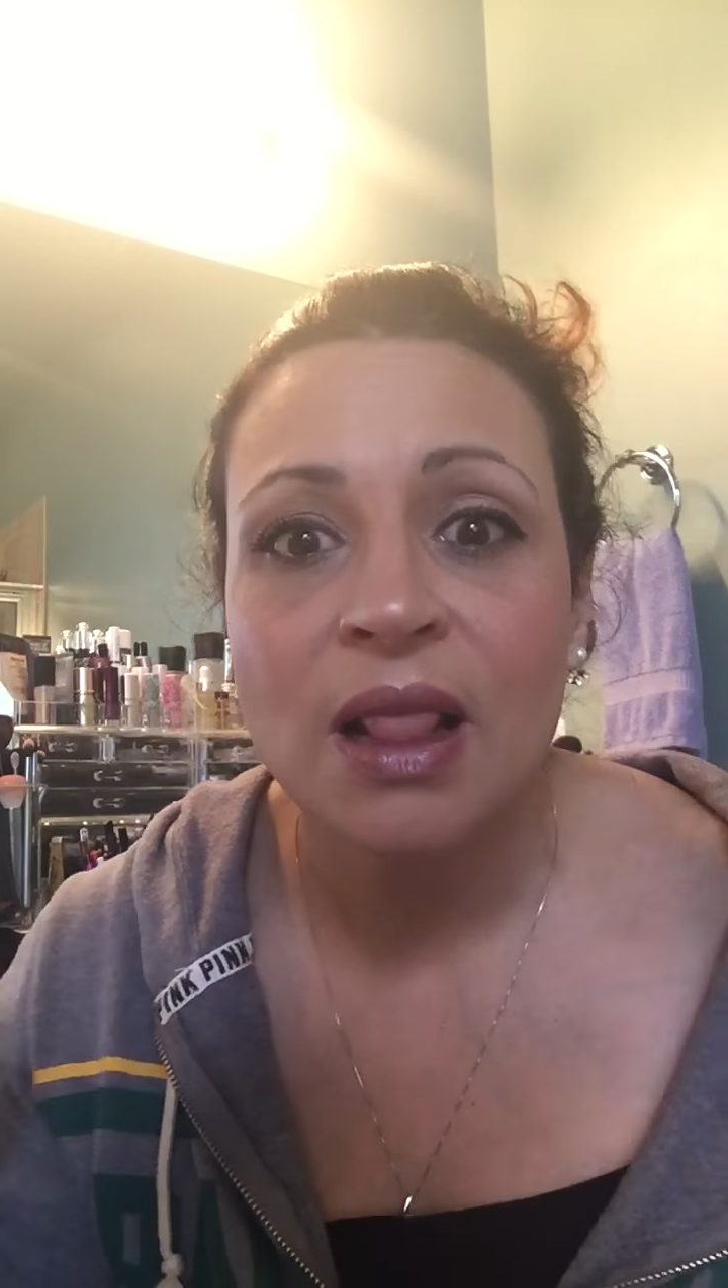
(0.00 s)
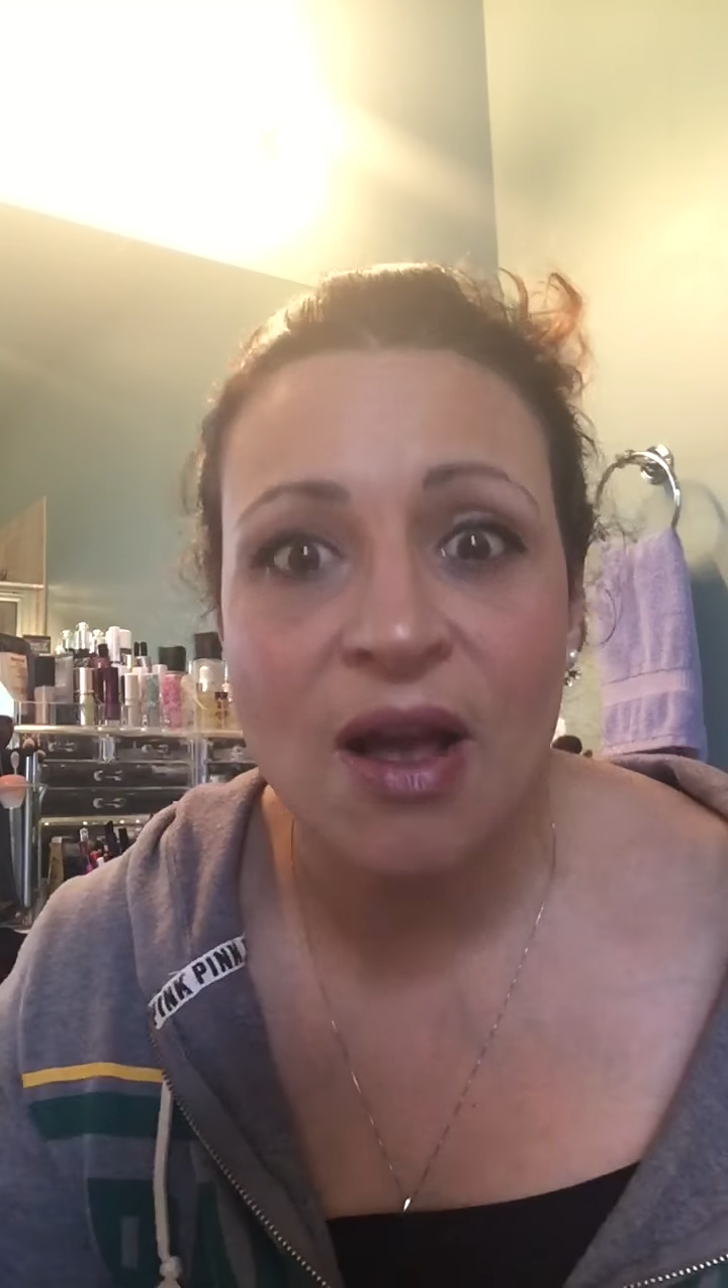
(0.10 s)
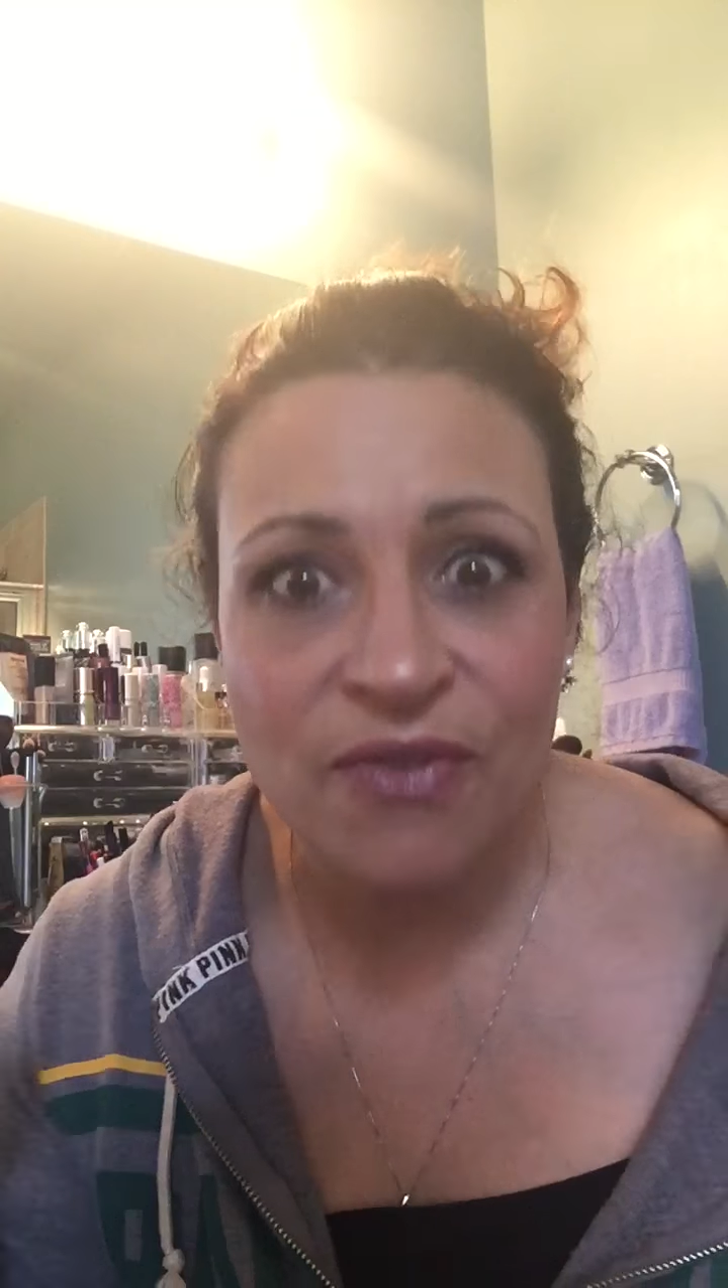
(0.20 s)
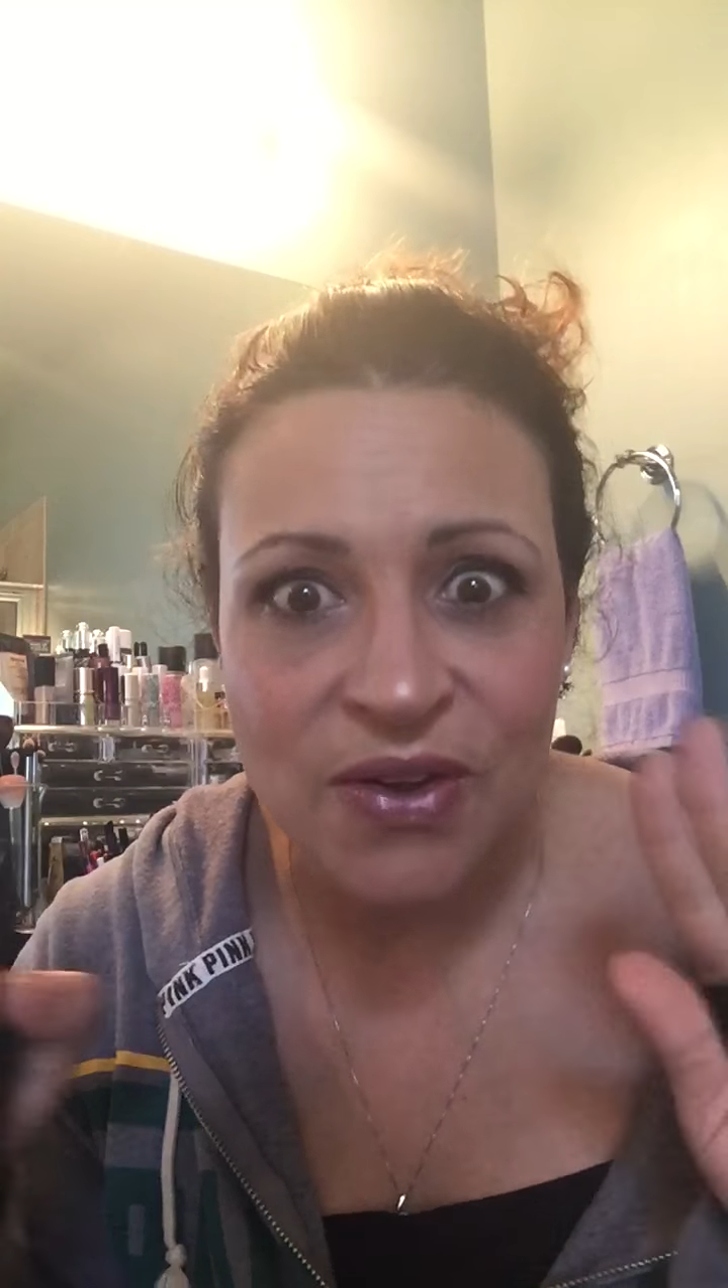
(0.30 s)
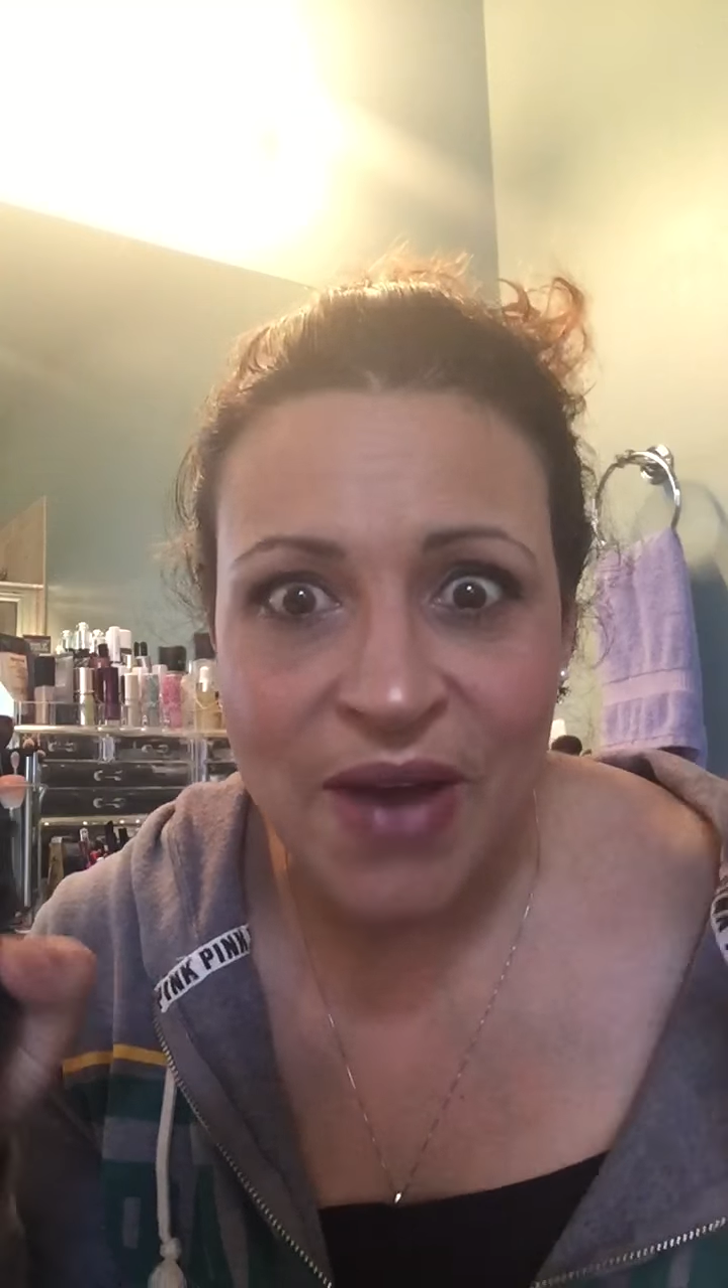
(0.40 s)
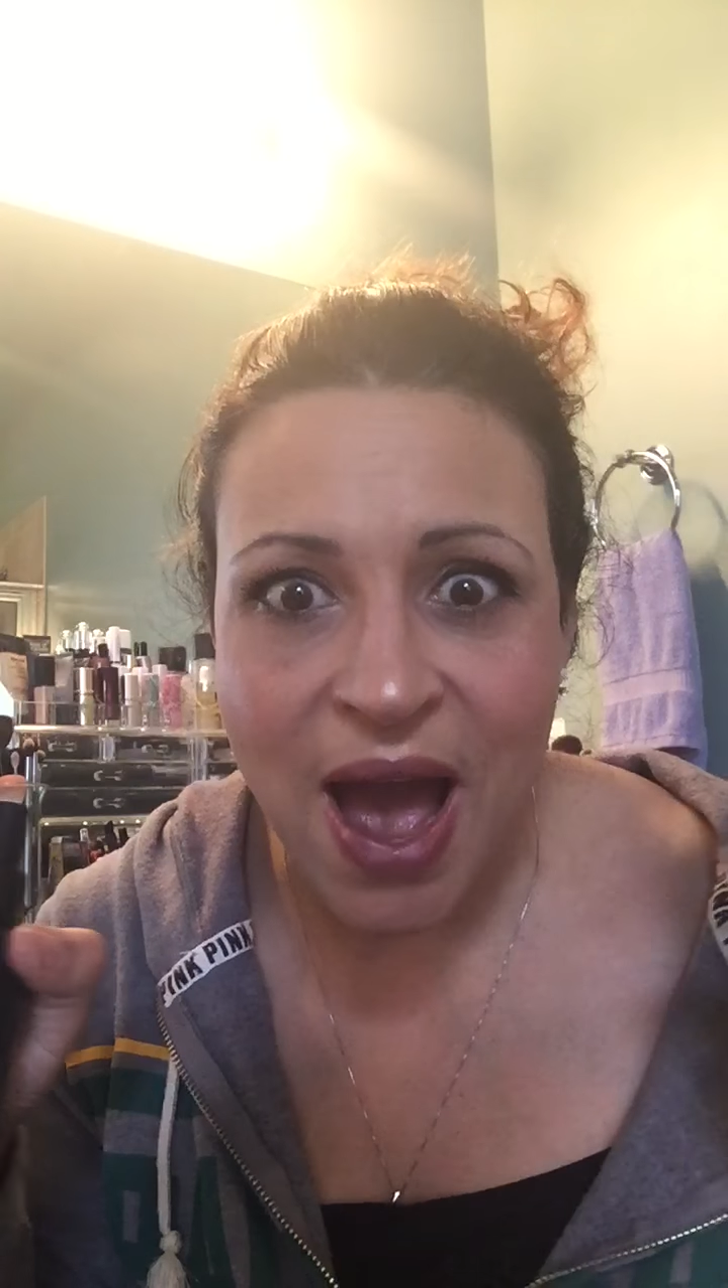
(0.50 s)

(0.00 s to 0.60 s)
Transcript: Love you